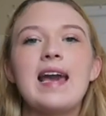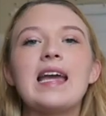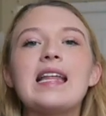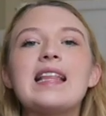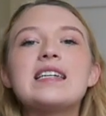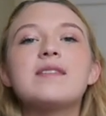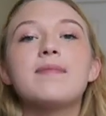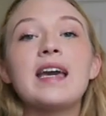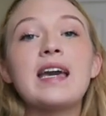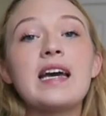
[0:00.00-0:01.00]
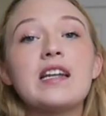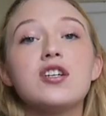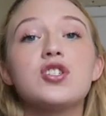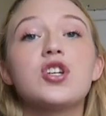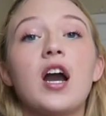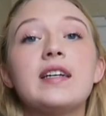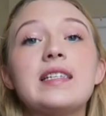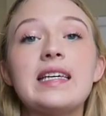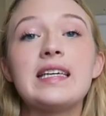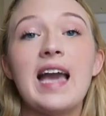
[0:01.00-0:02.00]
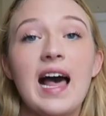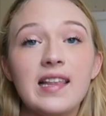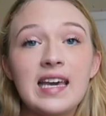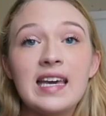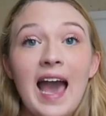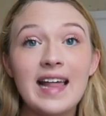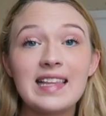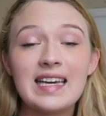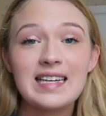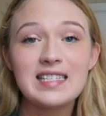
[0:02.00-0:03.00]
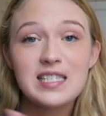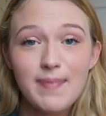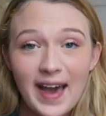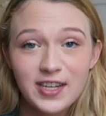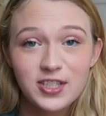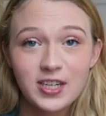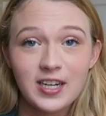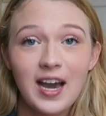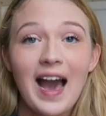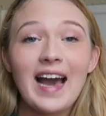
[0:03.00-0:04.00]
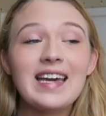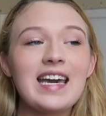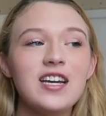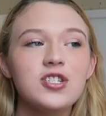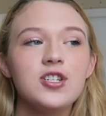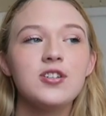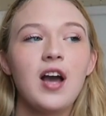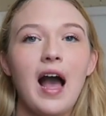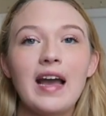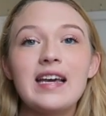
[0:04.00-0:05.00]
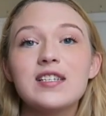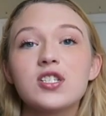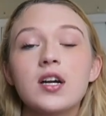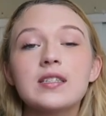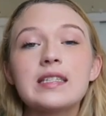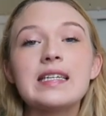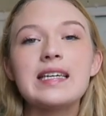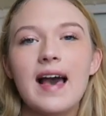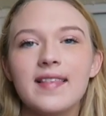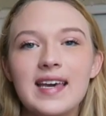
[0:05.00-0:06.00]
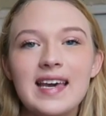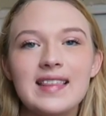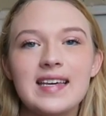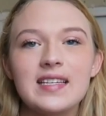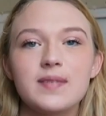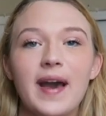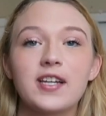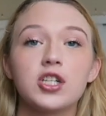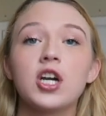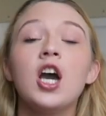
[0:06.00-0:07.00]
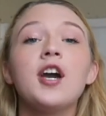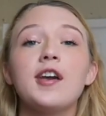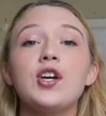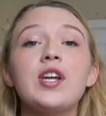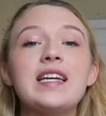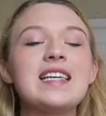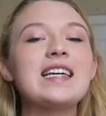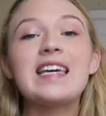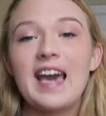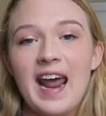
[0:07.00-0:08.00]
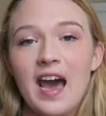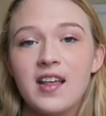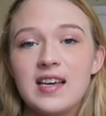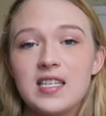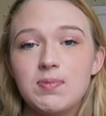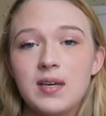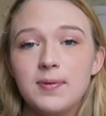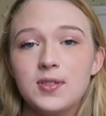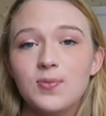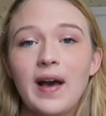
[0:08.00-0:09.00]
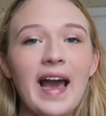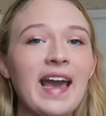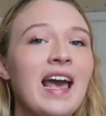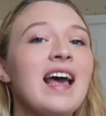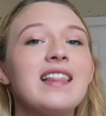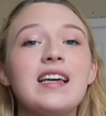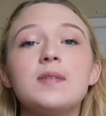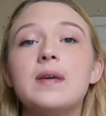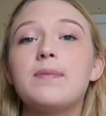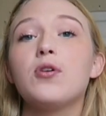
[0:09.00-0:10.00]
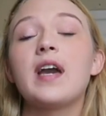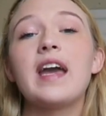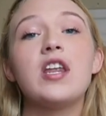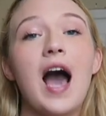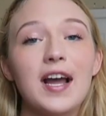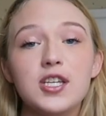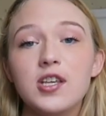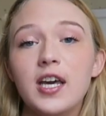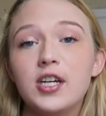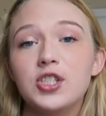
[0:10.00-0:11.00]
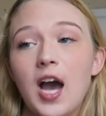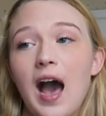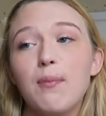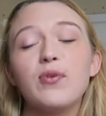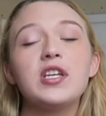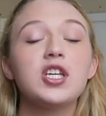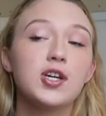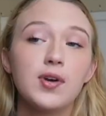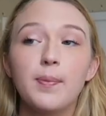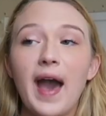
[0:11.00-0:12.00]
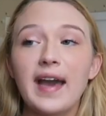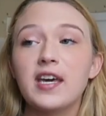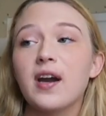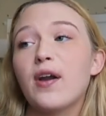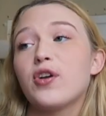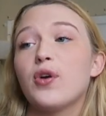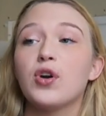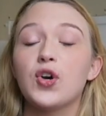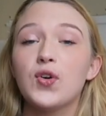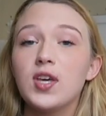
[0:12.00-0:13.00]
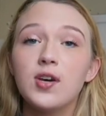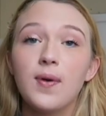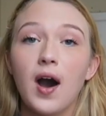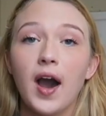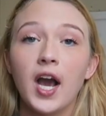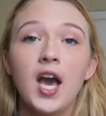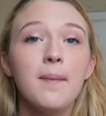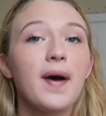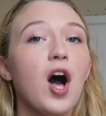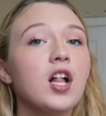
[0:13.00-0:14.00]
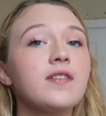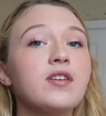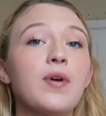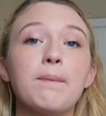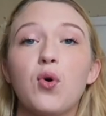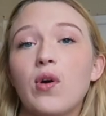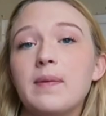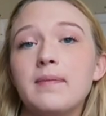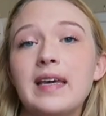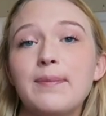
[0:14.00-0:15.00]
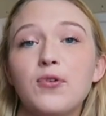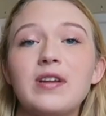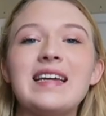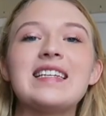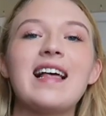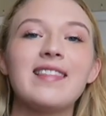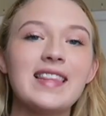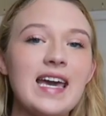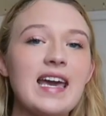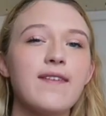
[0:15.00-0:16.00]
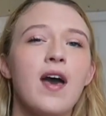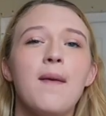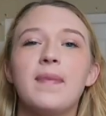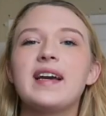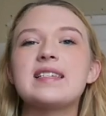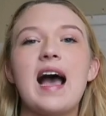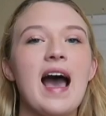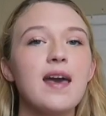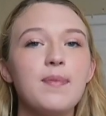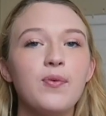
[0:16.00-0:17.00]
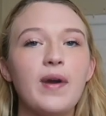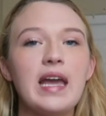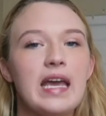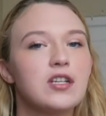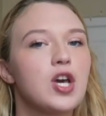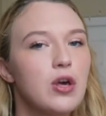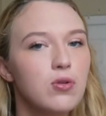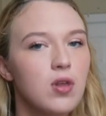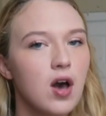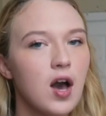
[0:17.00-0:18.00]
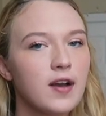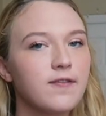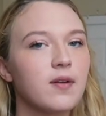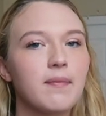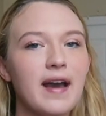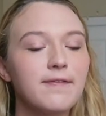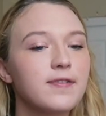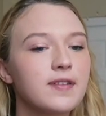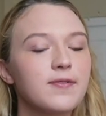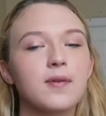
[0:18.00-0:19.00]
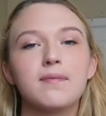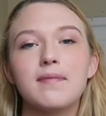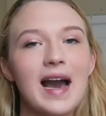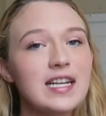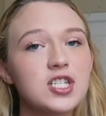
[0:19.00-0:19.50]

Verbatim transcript: and this man starts yelling at the inspector. I kid you not. He starts yelling at the inspector, you need to get out of these people's way. These people cannot do their job when you are back here. I don't know who you are, but all of you important people need to leave because I have been waiting too long for my for my